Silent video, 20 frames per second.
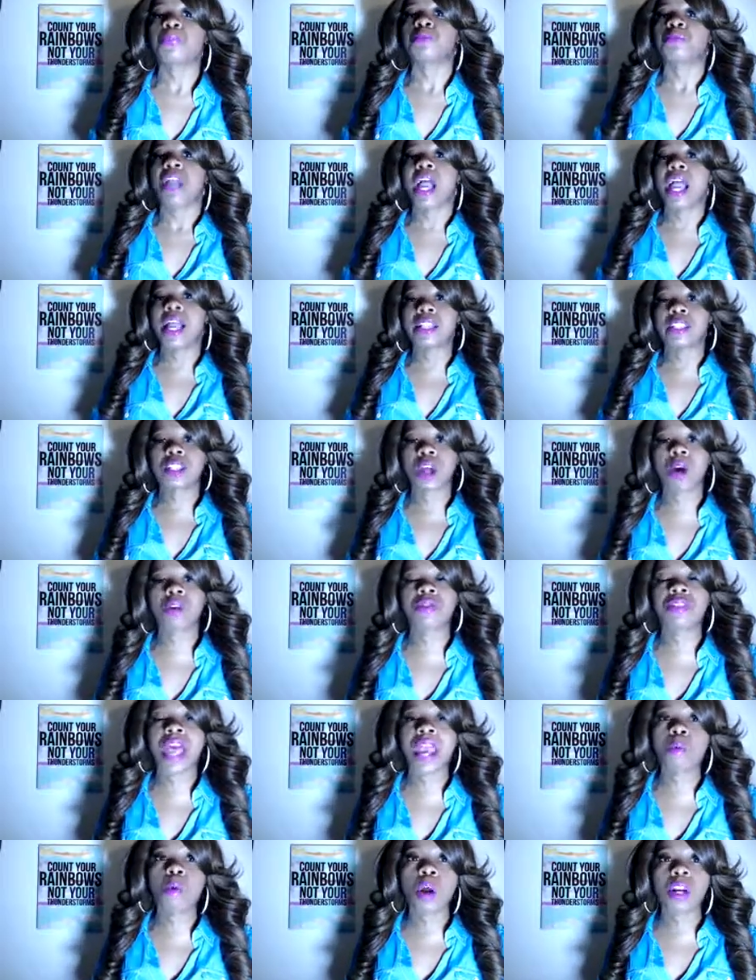And so they
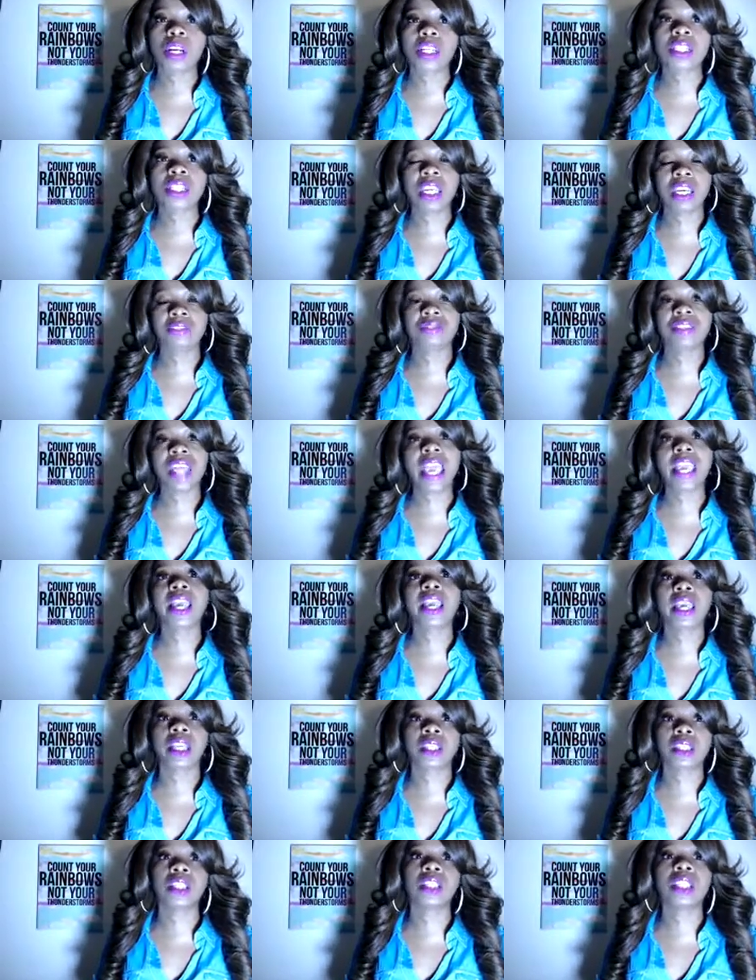want to see if they can
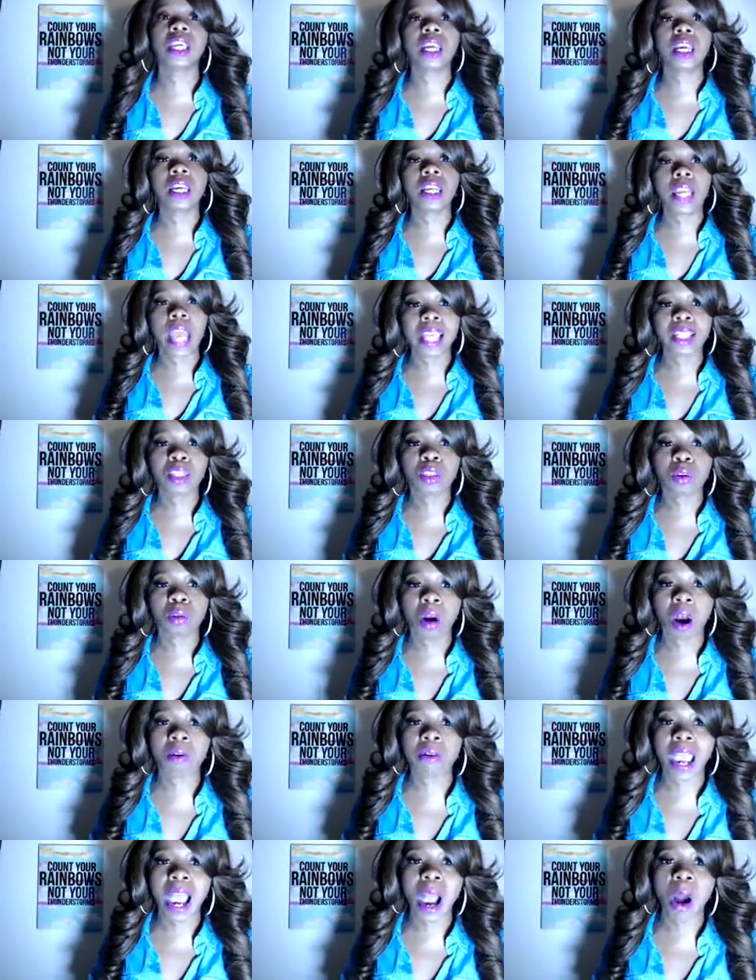get the DNA thrown
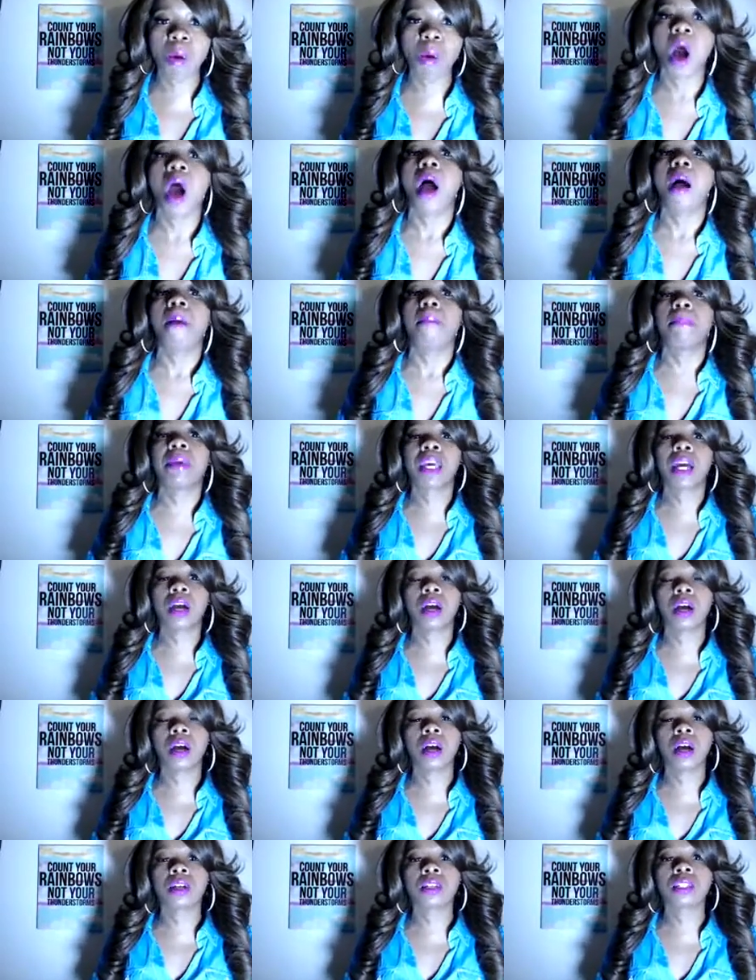out,
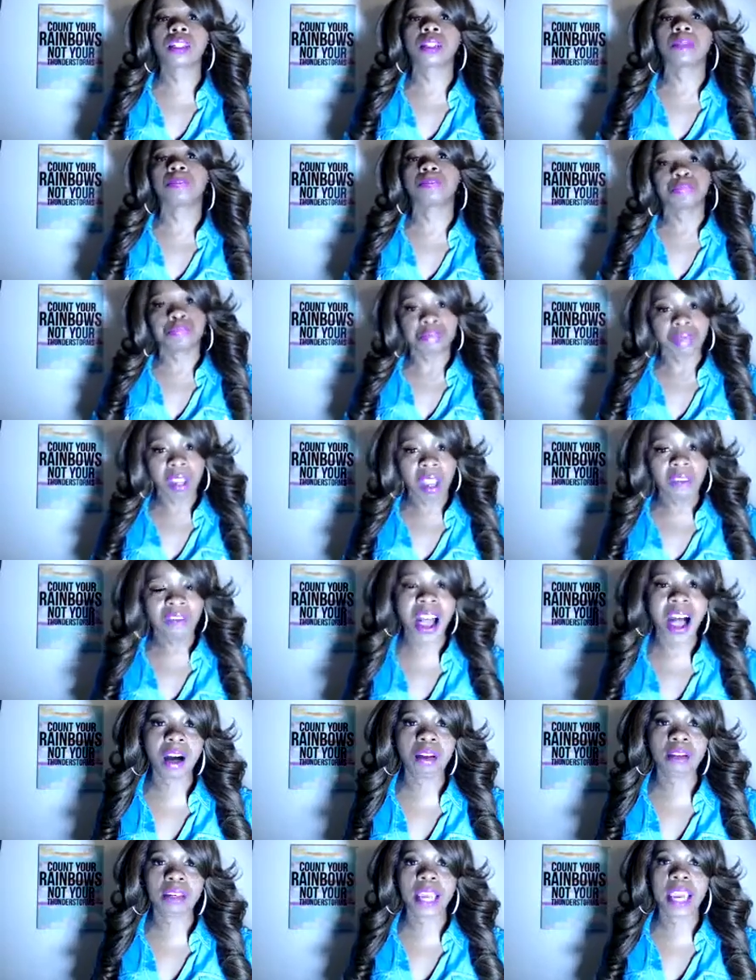because
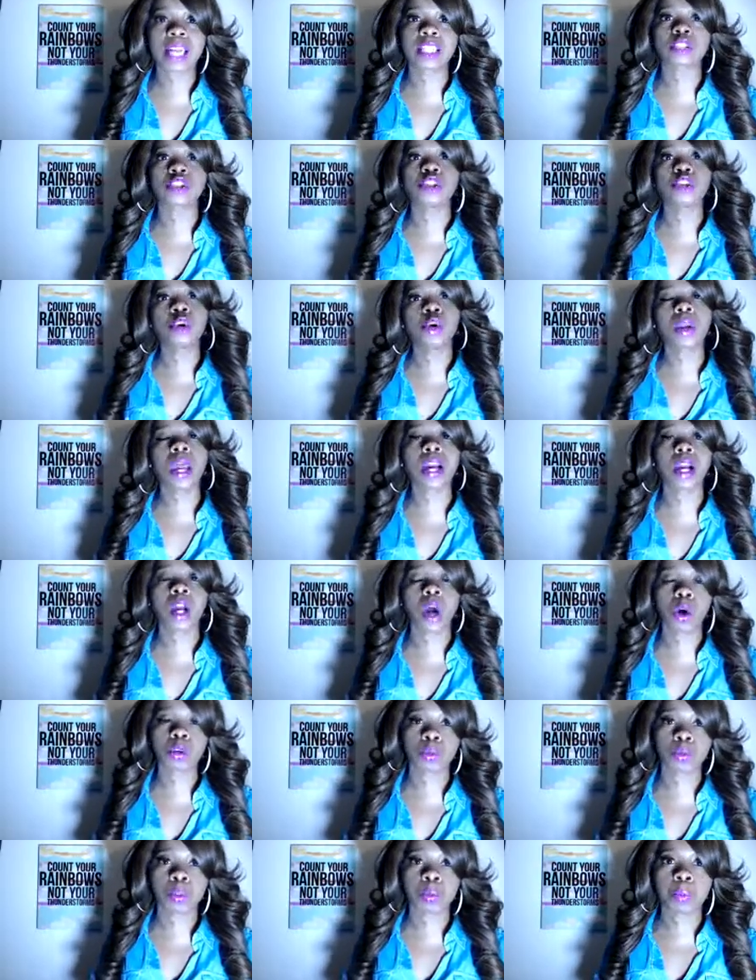Valdez knew that Ghost
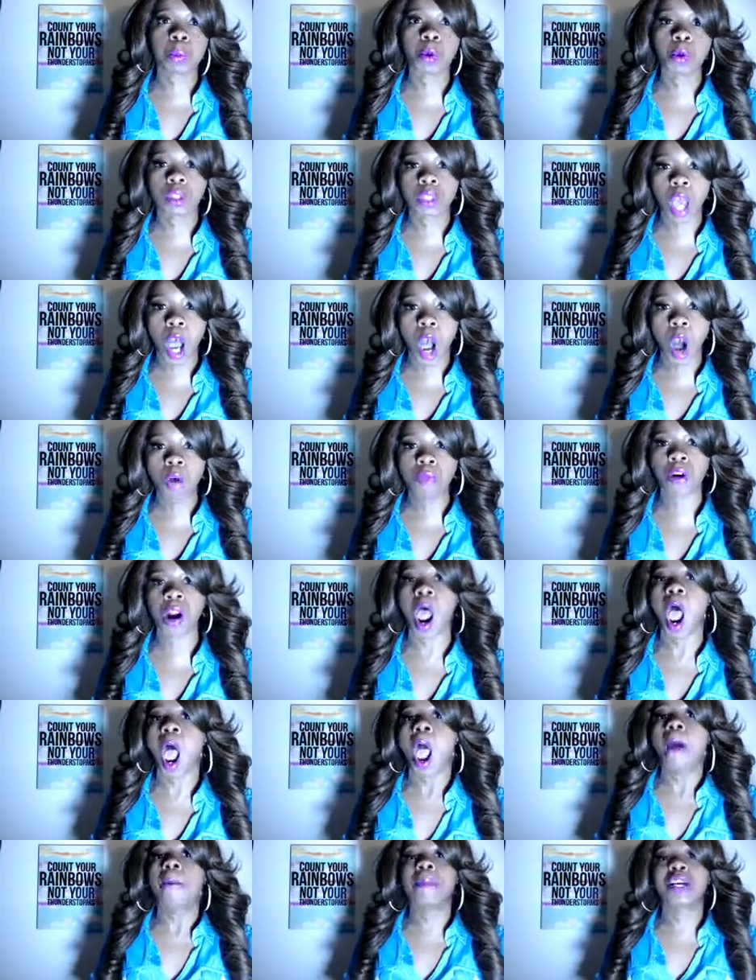was pulled over,
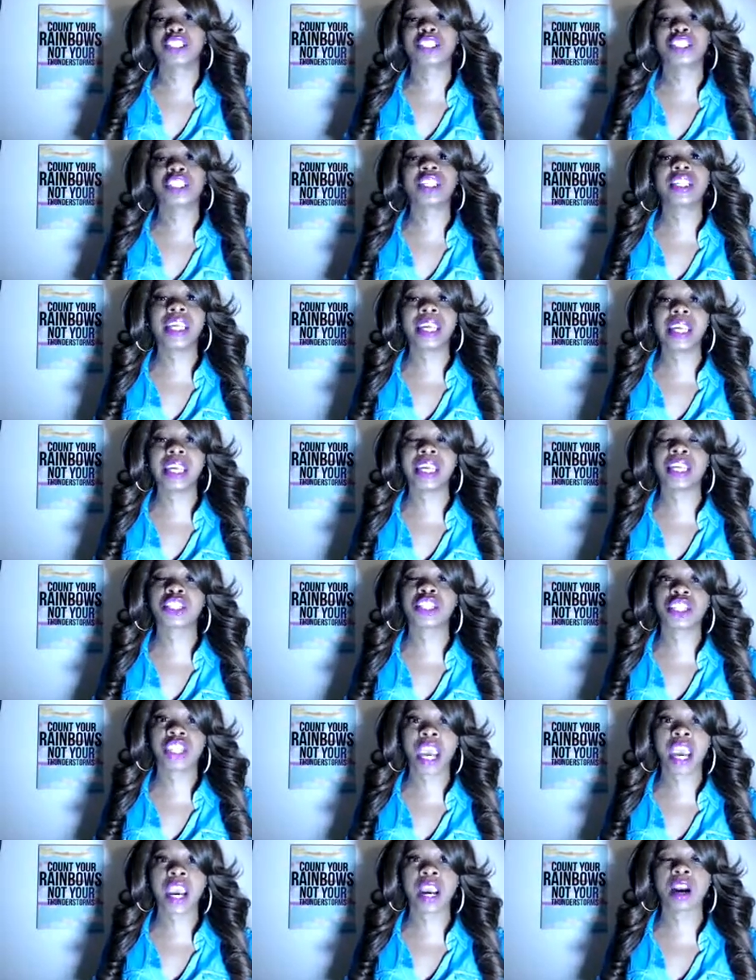but she didn't
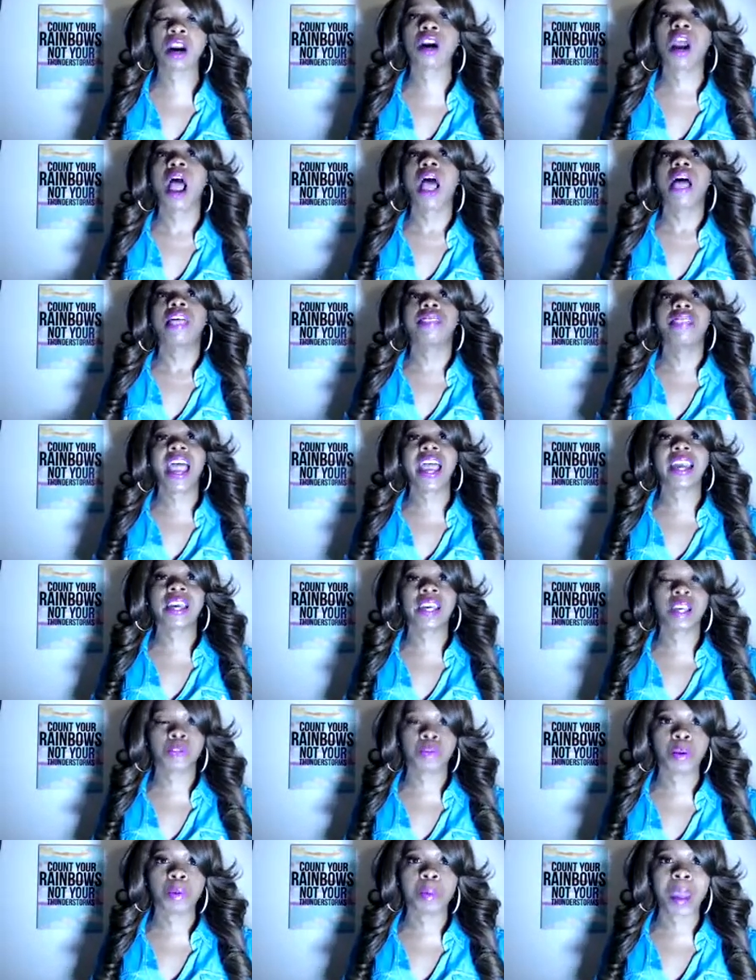share that
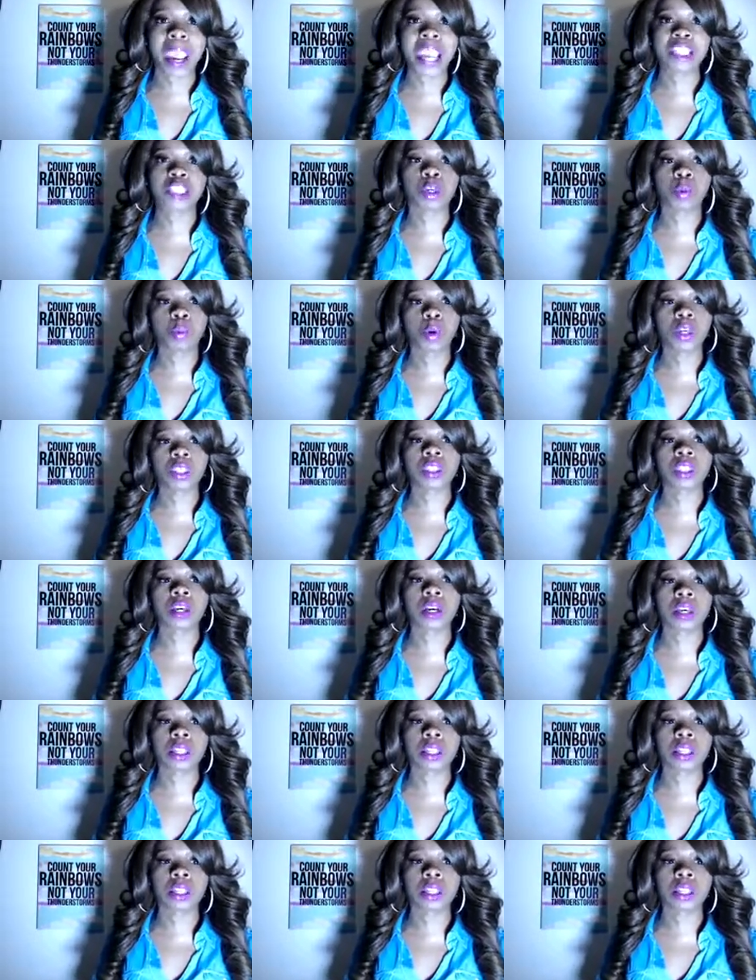information with the